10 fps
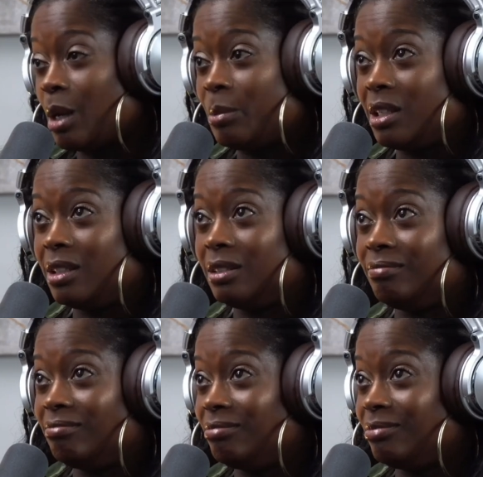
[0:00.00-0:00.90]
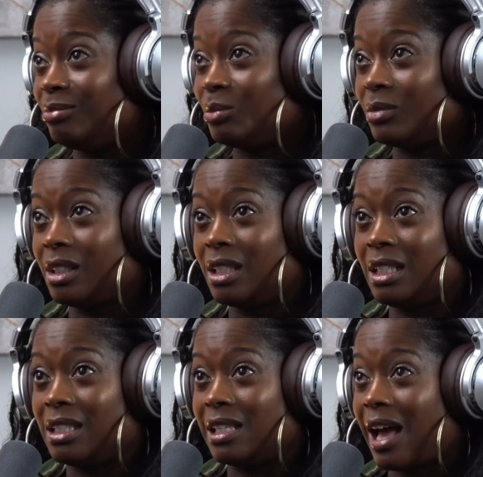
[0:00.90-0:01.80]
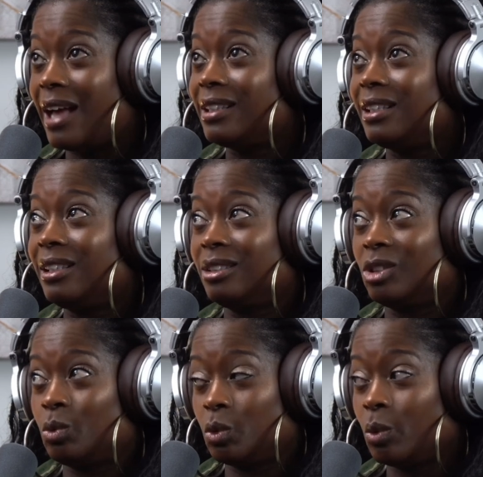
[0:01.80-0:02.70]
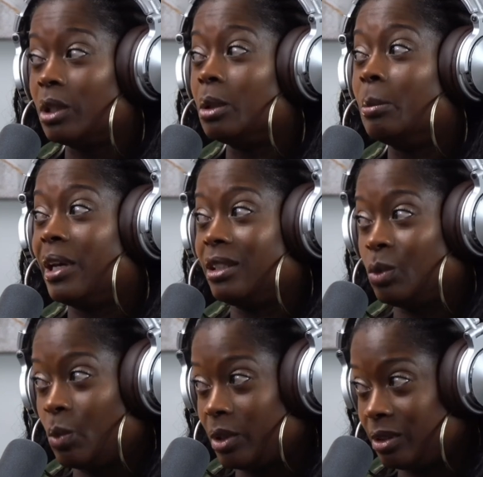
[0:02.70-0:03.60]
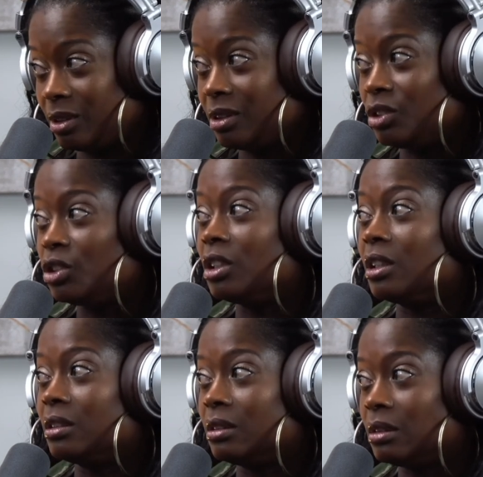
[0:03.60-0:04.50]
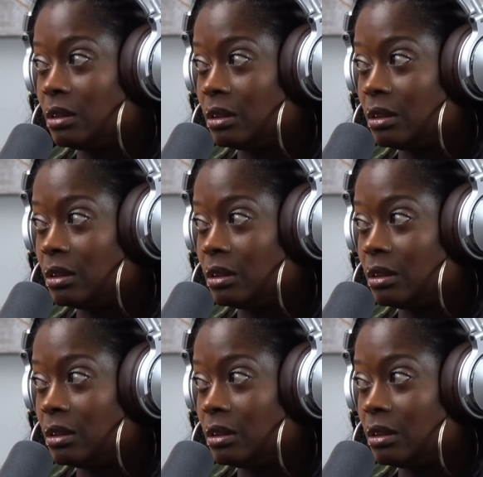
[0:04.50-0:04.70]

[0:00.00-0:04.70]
I mean, I think this was one of the best ones this year.